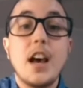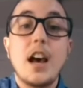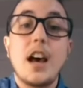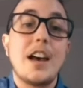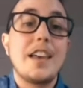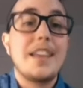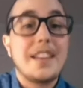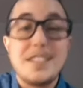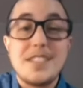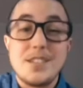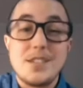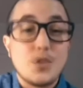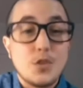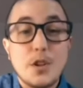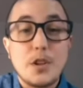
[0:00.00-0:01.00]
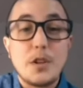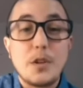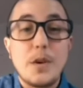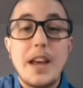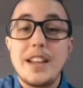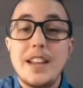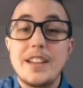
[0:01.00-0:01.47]
And that isn't
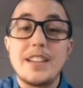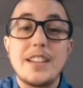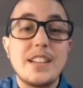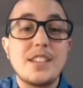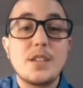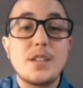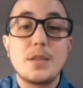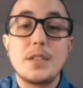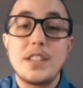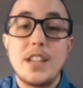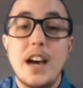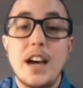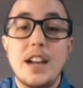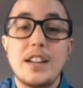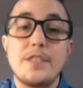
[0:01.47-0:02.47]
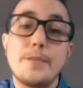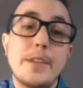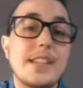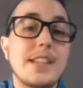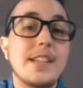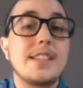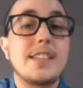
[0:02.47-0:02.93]
true, and it leads to a lot of
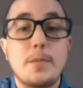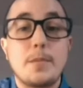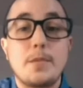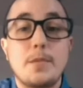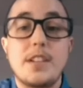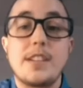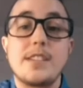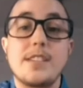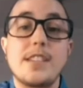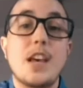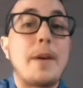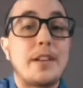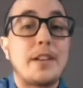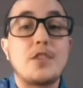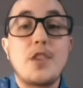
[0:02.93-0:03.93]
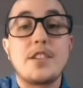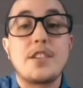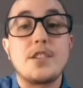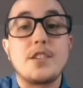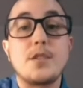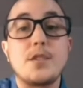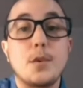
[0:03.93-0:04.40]
misconceptions about
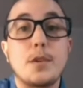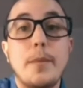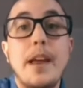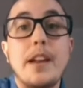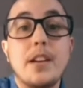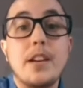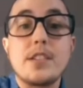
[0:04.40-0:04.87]
attractions toward